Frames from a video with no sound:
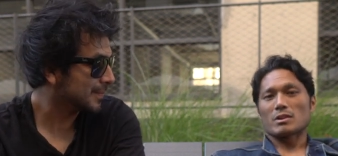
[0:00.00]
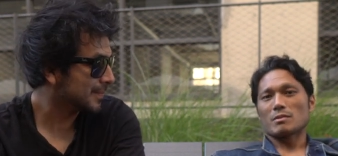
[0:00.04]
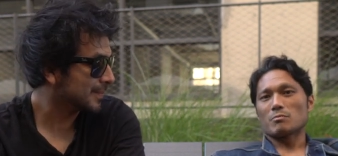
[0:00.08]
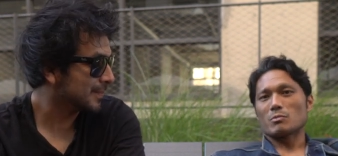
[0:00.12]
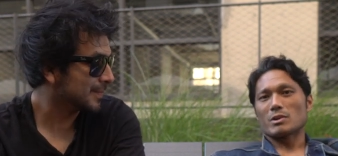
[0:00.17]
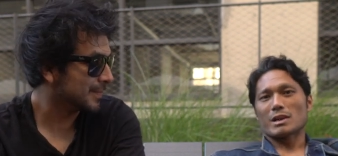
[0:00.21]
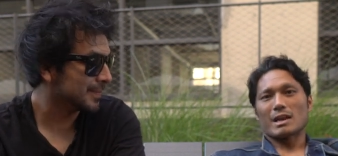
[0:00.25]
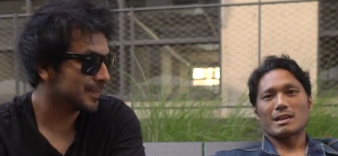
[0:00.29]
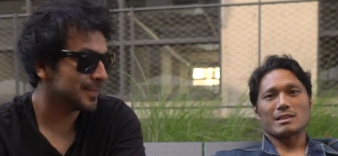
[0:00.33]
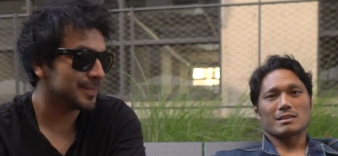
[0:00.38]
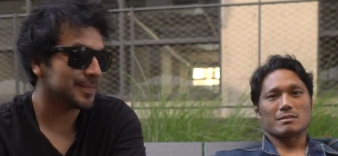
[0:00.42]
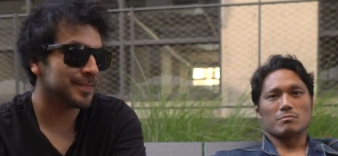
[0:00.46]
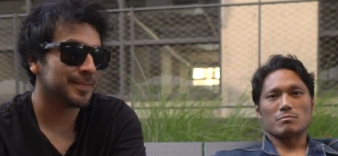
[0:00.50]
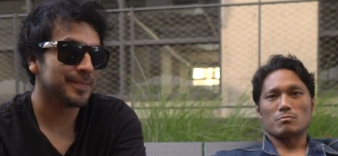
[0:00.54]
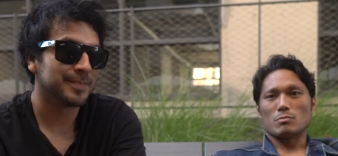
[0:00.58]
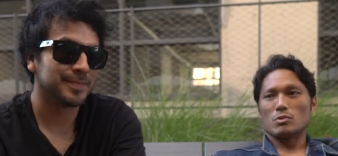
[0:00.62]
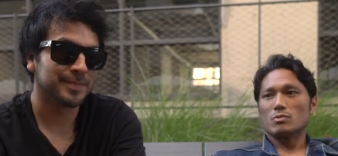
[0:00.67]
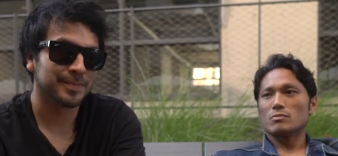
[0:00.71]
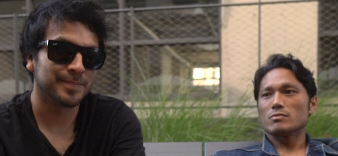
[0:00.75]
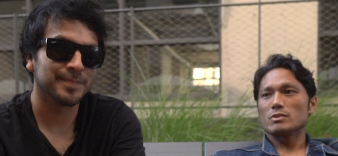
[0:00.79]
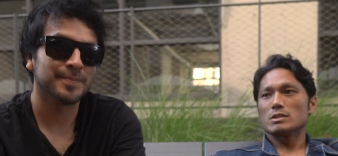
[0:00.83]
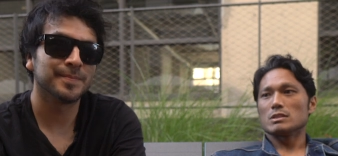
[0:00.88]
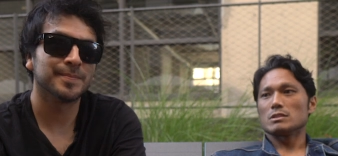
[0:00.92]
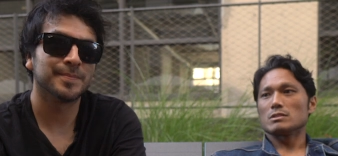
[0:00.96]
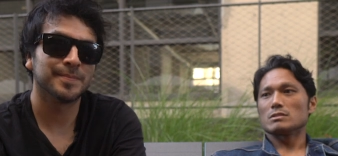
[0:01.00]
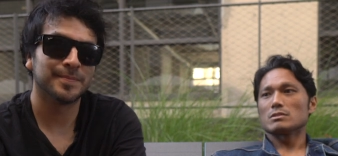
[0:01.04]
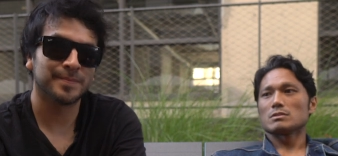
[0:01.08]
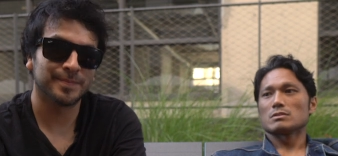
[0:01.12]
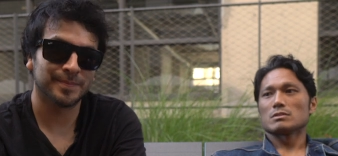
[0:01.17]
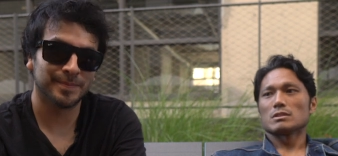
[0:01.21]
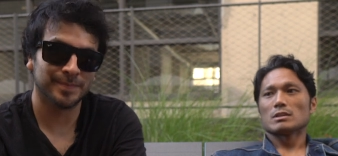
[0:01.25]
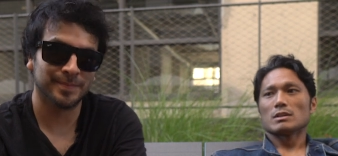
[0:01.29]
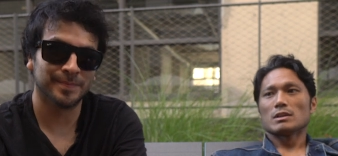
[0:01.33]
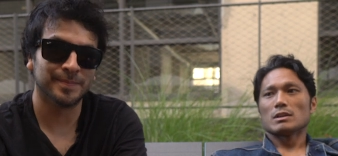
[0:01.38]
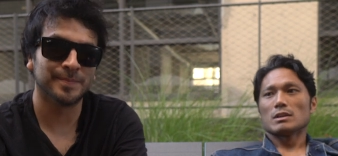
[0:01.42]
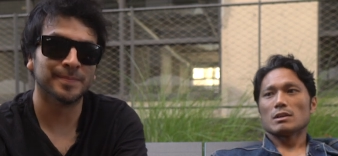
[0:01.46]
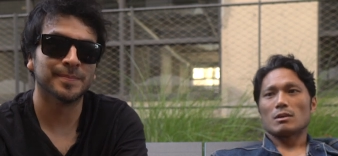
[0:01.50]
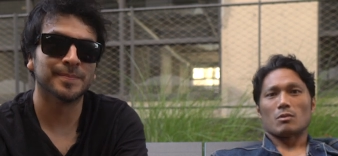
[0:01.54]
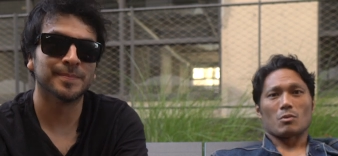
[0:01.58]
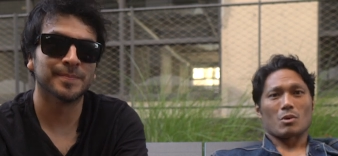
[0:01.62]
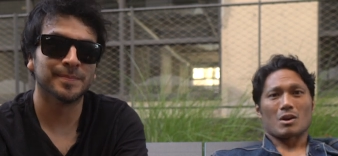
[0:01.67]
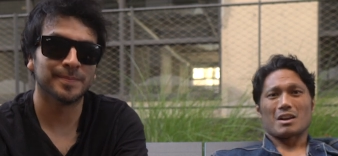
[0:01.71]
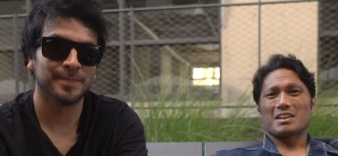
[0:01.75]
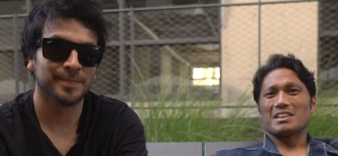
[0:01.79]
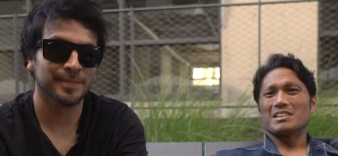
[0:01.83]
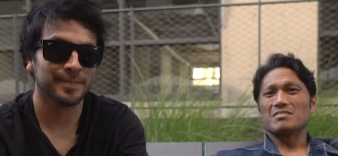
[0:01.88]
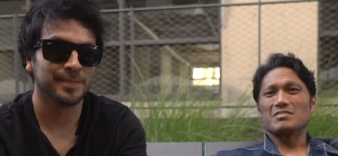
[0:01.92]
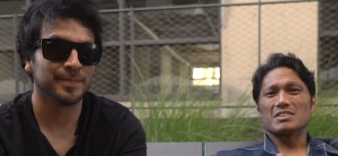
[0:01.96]
Speaker 1: And when I did movies mm-hmm. or
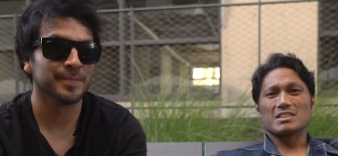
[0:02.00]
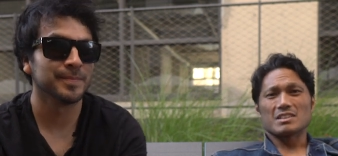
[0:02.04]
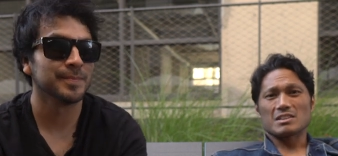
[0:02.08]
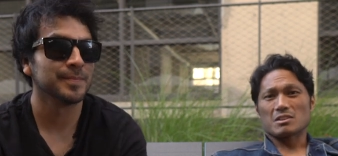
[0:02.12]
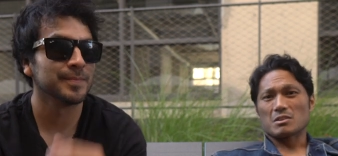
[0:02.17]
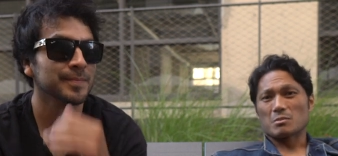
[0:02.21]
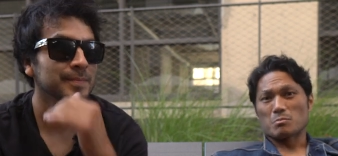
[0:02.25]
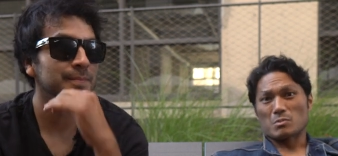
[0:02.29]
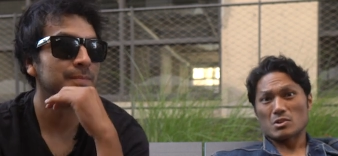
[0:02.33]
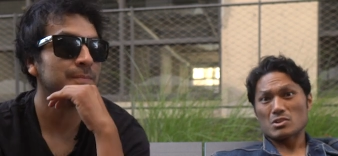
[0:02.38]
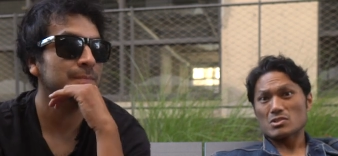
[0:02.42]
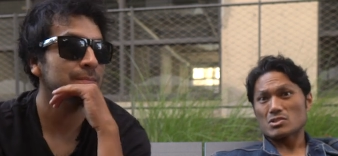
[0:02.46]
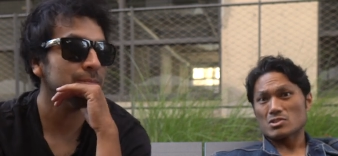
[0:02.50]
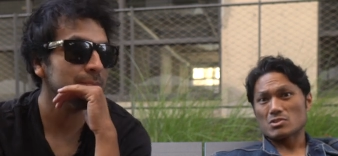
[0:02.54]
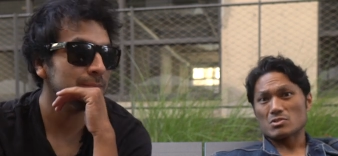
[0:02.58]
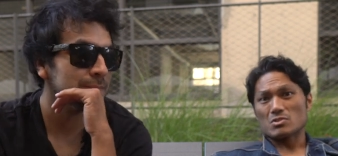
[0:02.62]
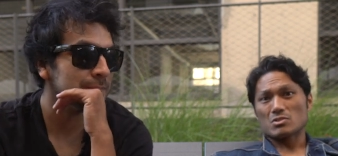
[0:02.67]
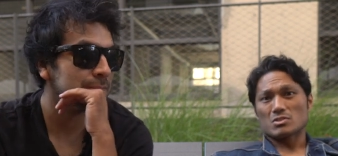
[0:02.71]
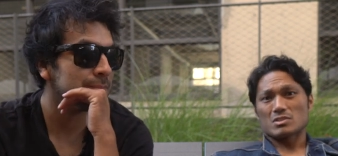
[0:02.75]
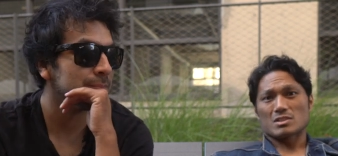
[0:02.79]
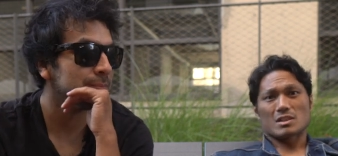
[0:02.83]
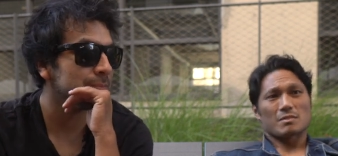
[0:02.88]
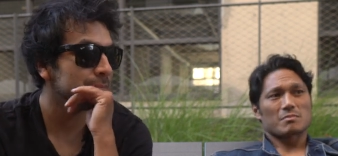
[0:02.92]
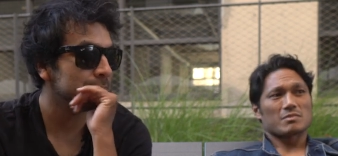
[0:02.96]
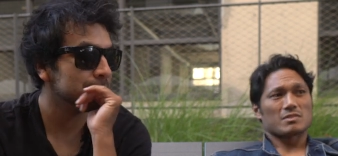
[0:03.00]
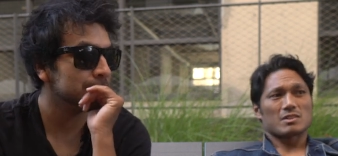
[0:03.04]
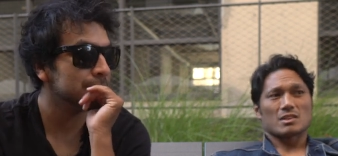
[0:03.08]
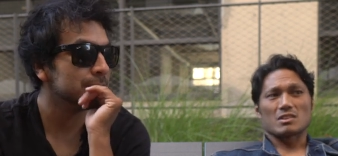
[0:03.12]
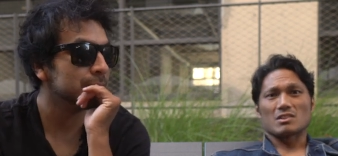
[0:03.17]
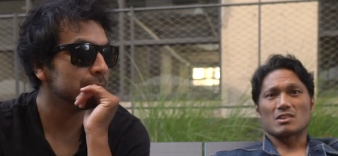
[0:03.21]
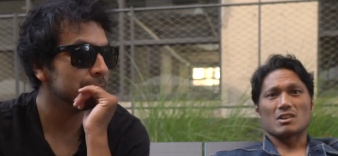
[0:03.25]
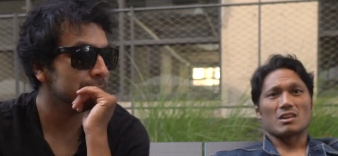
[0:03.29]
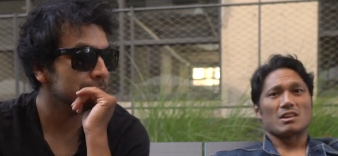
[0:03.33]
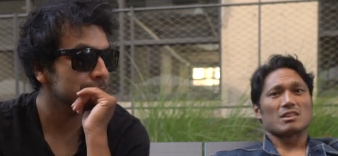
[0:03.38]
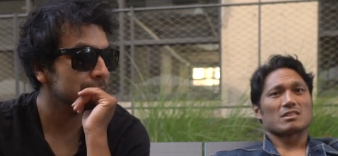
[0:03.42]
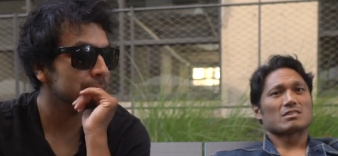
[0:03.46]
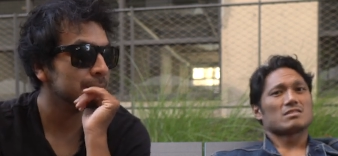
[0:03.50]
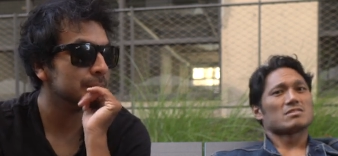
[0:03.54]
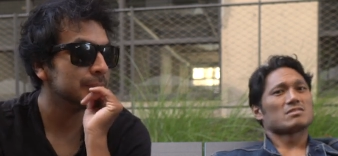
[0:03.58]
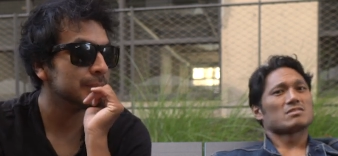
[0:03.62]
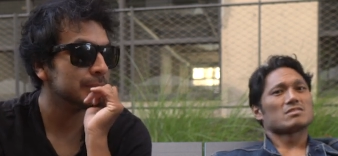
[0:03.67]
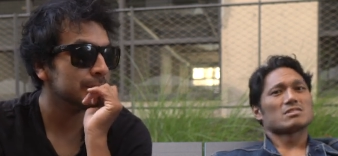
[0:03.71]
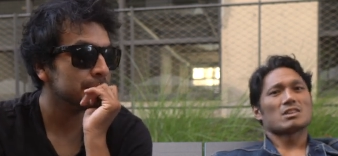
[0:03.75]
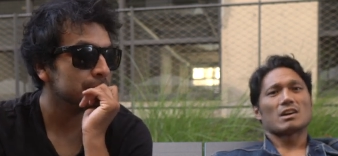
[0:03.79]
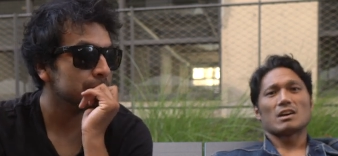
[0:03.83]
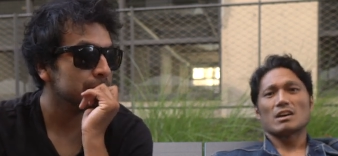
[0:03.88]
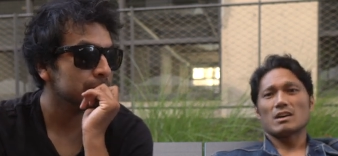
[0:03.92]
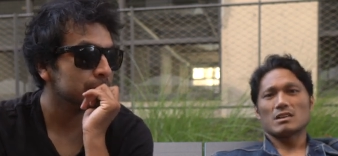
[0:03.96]
I even did commercials, I've done a
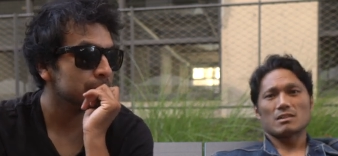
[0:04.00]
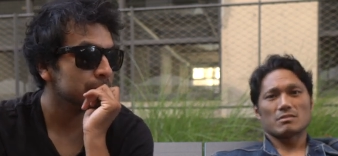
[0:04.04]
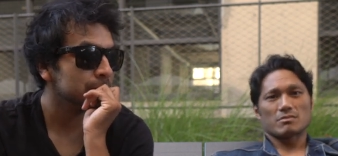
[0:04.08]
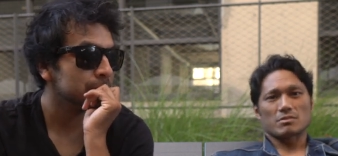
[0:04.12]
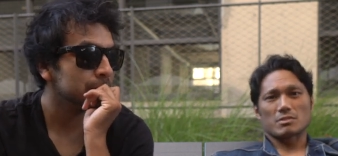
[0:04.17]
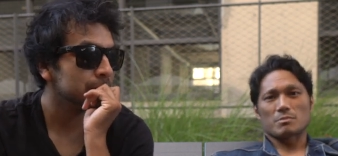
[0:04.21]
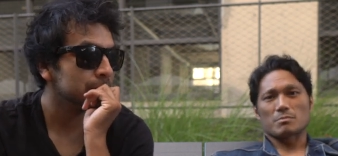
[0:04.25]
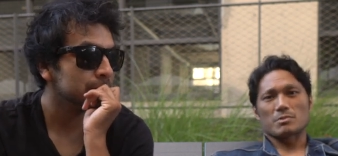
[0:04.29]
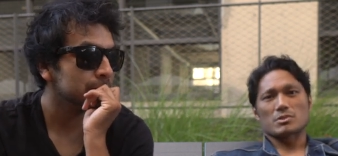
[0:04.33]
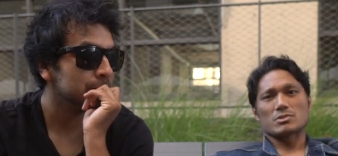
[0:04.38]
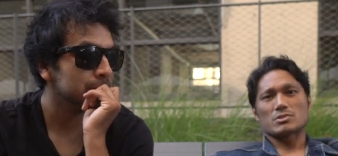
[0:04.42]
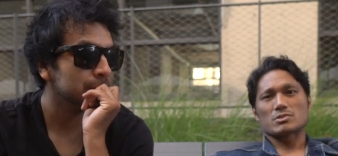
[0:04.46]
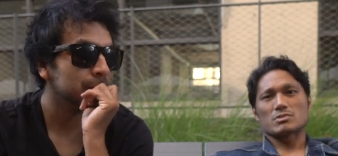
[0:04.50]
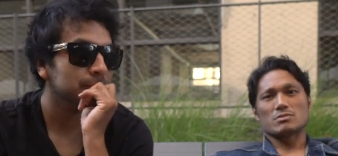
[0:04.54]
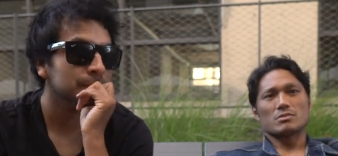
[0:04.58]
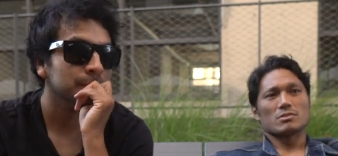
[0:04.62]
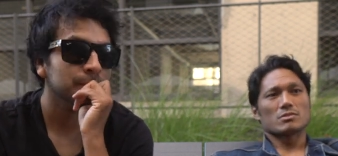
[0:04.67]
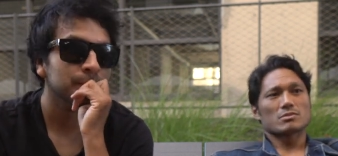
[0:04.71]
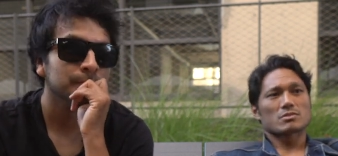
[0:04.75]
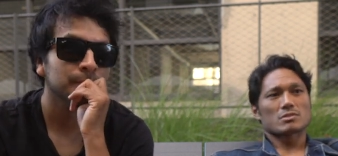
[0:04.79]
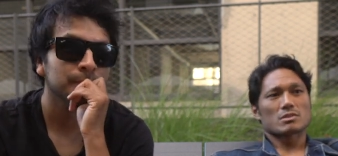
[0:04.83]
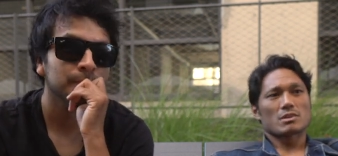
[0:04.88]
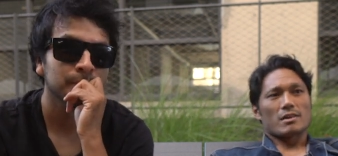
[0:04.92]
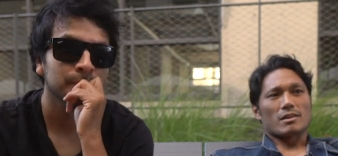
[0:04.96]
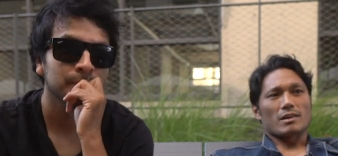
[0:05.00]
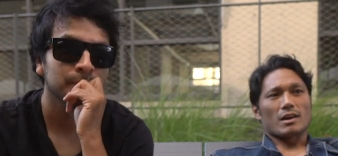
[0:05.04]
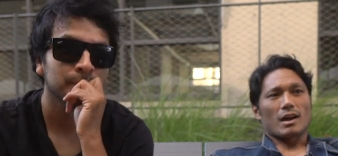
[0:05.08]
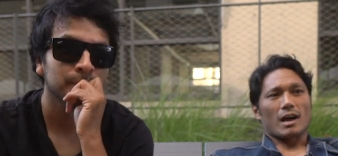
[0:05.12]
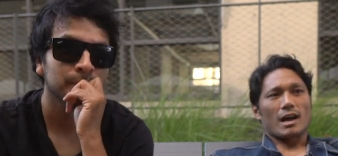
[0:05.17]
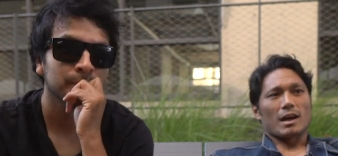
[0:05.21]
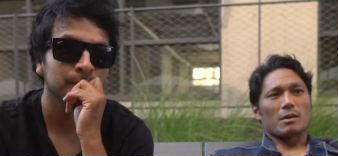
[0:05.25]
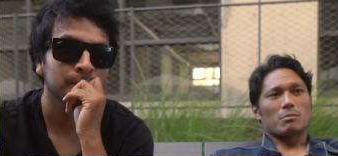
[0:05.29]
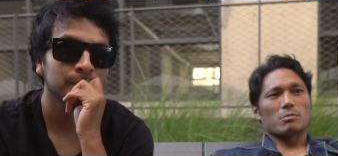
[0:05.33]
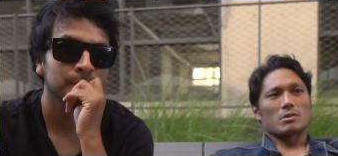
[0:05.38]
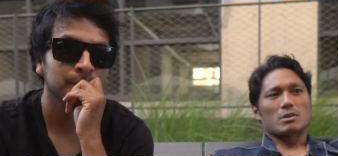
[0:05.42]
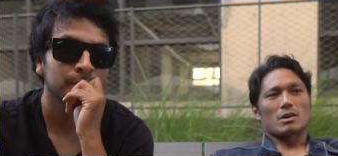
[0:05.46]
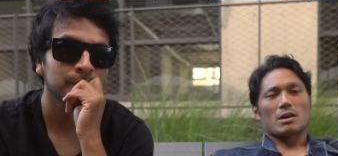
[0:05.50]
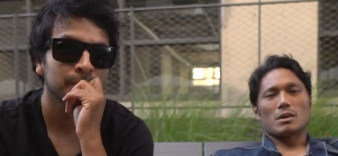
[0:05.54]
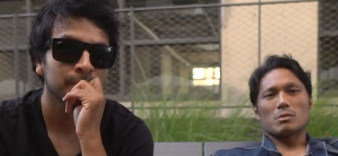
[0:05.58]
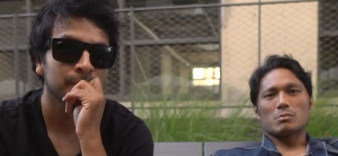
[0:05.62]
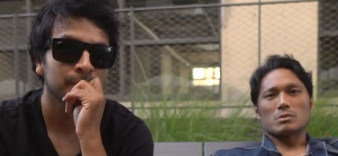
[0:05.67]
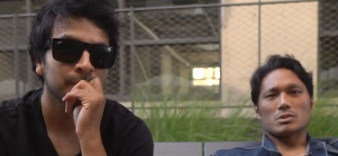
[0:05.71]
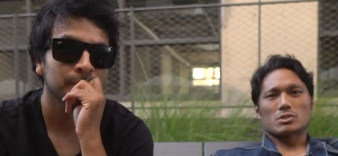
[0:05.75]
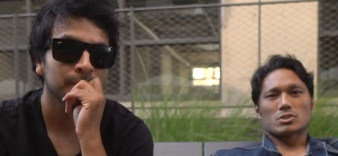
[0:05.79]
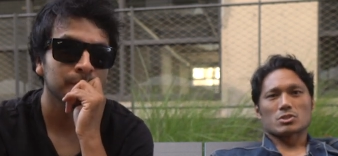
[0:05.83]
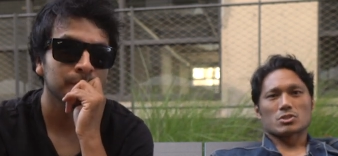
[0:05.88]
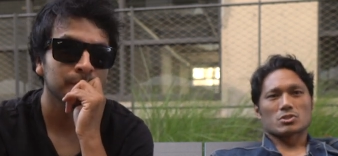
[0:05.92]
ton of commercials, I would always